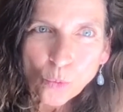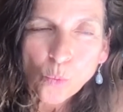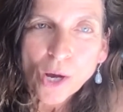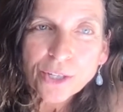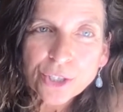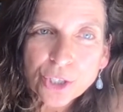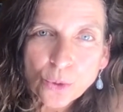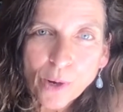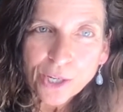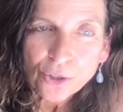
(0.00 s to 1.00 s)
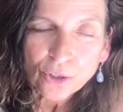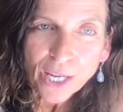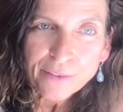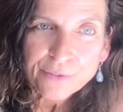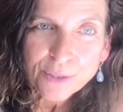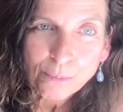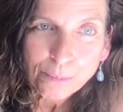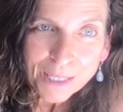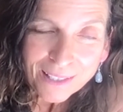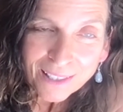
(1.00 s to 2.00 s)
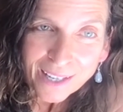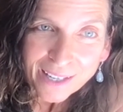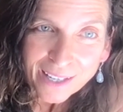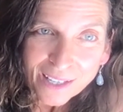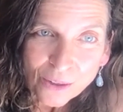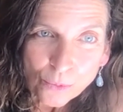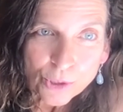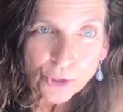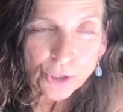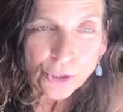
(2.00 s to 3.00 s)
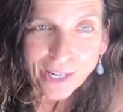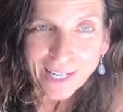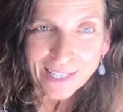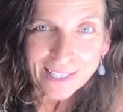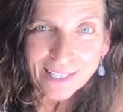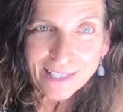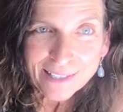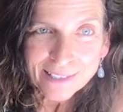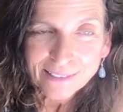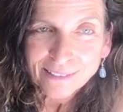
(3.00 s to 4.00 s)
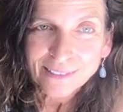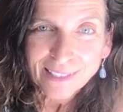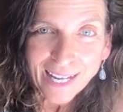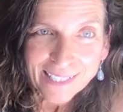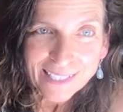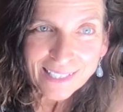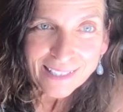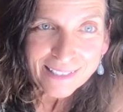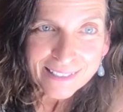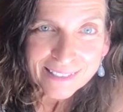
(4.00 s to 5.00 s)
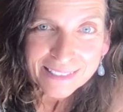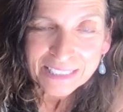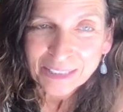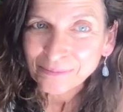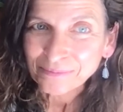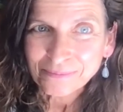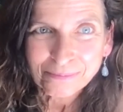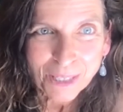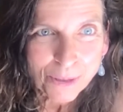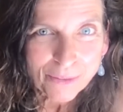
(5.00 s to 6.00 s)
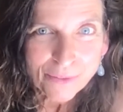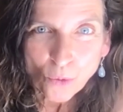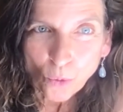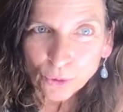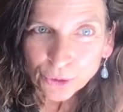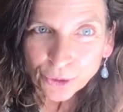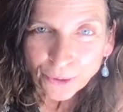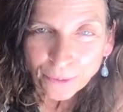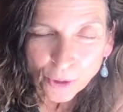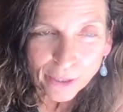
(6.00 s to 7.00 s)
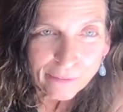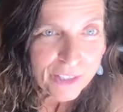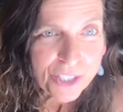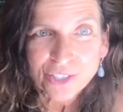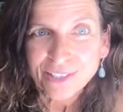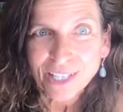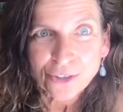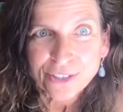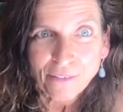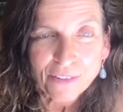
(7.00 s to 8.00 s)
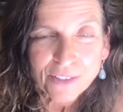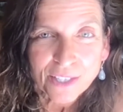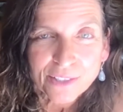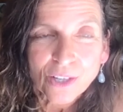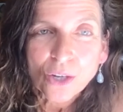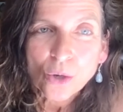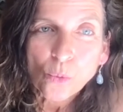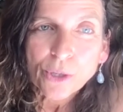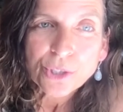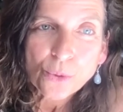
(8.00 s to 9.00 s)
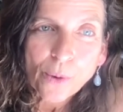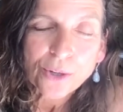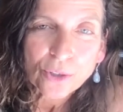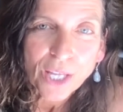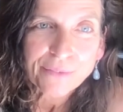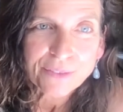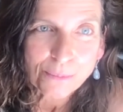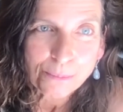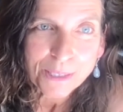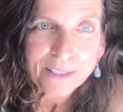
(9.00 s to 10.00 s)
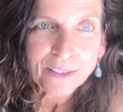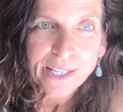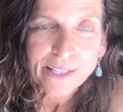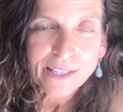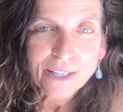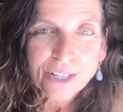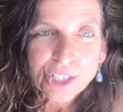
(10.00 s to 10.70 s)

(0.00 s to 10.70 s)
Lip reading: What do you want your life to be like when you're in your 80s, 90s, maybe even older, or even let's just say your 70s? What do you want your life to be like?